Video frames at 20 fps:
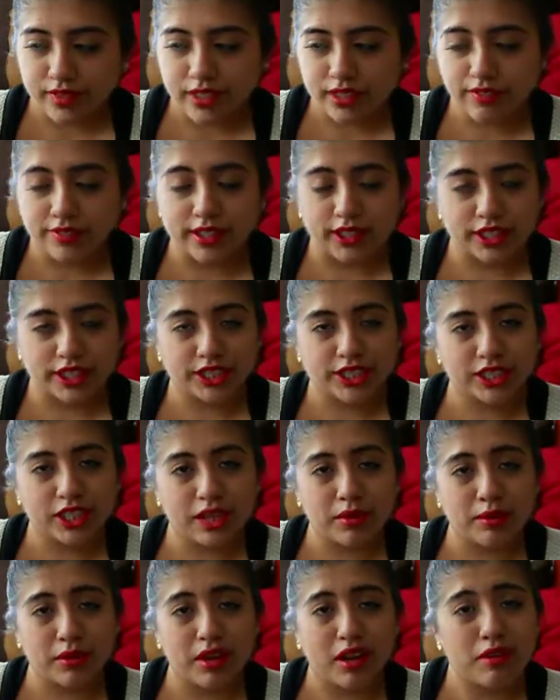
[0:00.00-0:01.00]
vintage
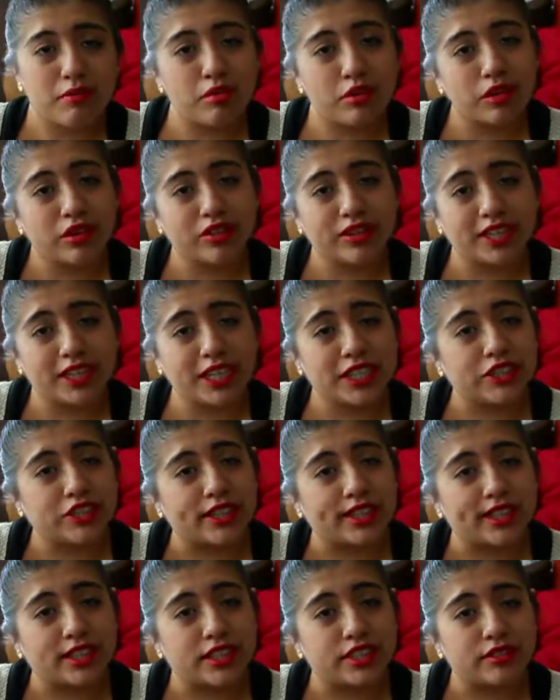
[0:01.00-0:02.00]
camera. On Polaroid, I
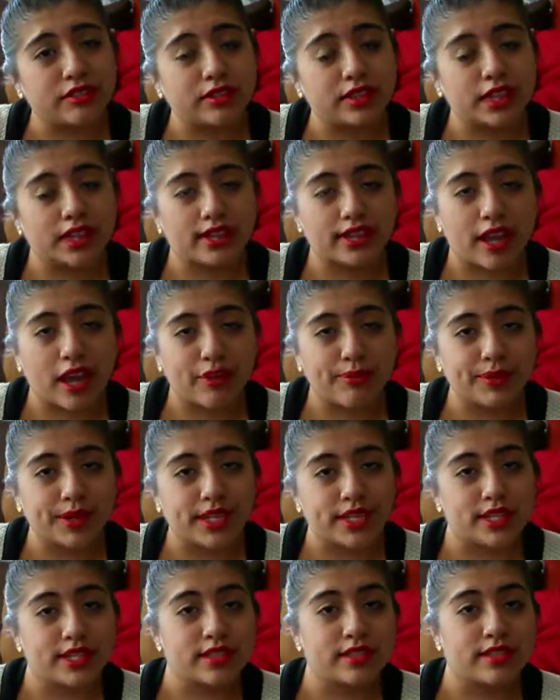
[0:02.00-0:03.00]
try not to do it again
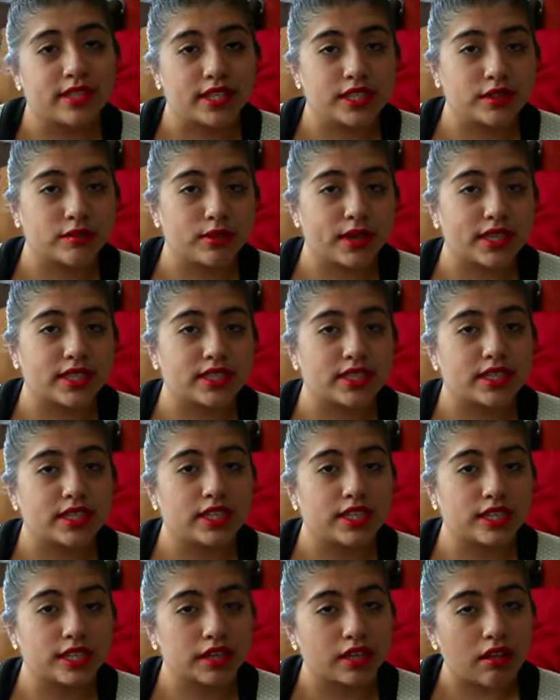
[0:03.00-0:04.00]
because it does waste
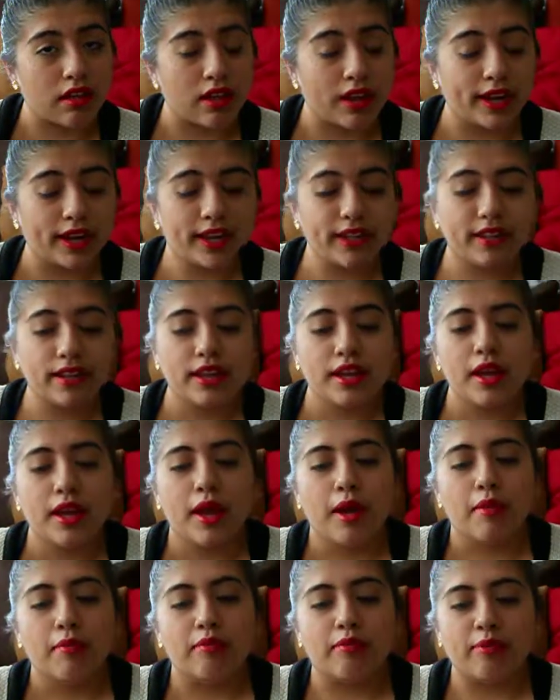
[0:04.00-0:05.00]
each slide.
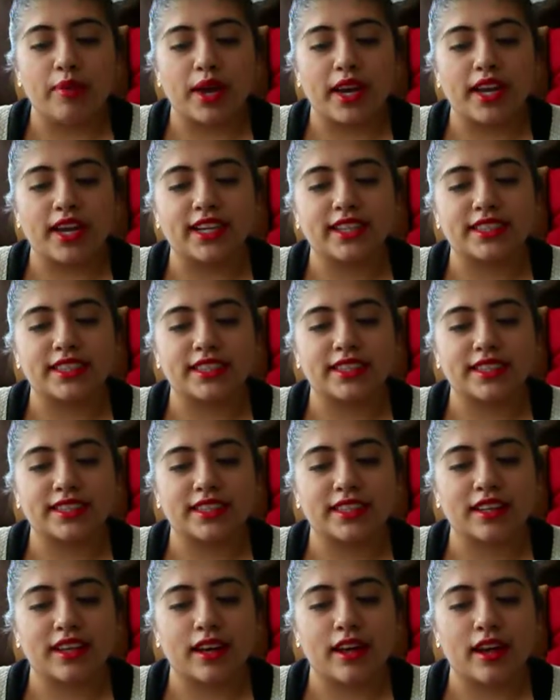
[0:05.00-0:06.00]
But
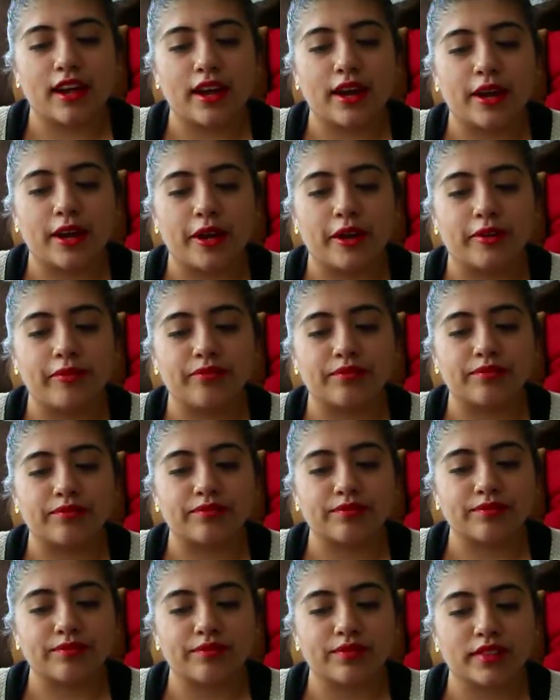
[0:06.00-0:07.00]
on
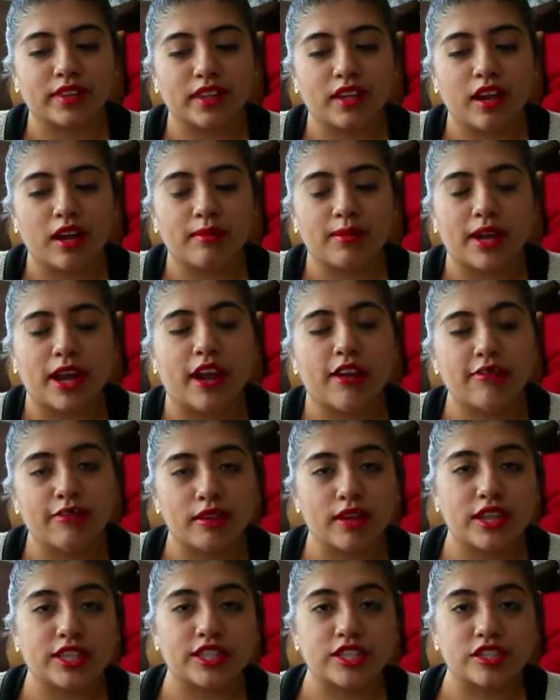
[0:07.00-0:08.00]
my
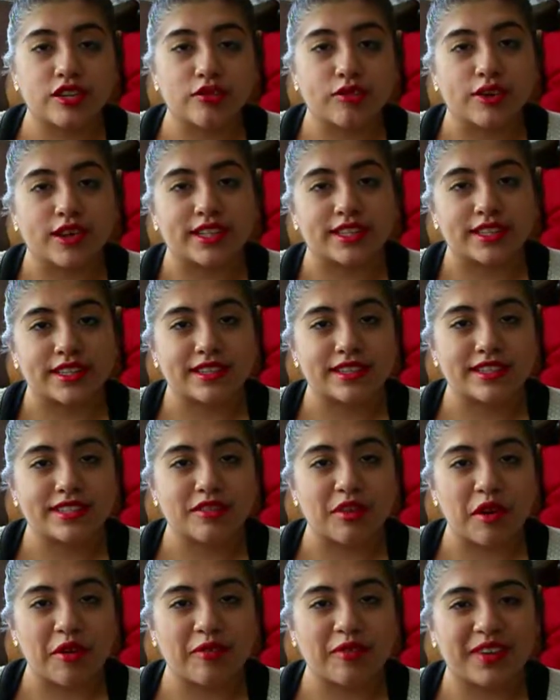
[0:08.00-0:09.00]
iPhone, I just go crazy.
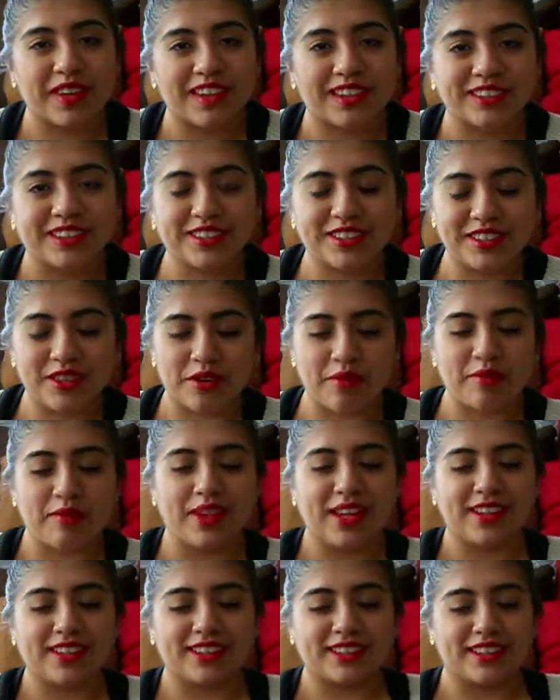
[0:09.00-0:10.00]
So I, you know,
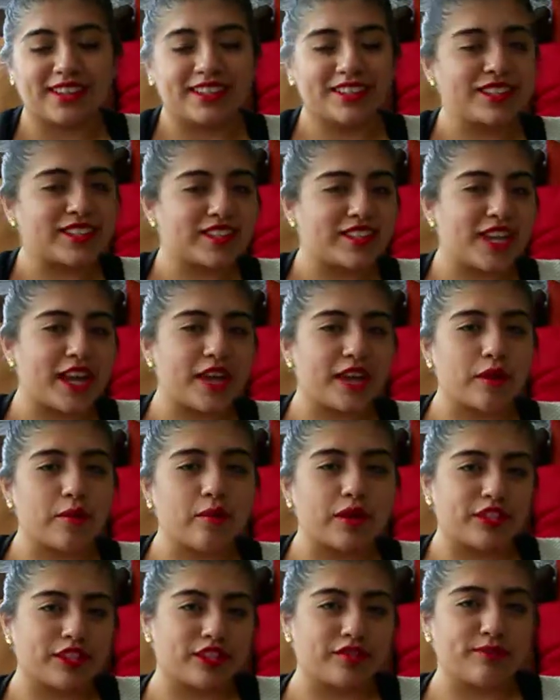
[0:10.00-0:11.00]
I just take a
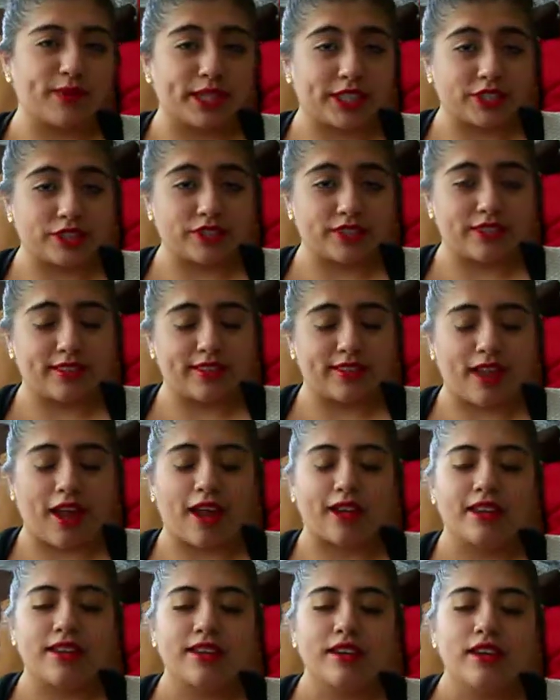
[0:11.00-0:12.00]
bunch of pictures on that.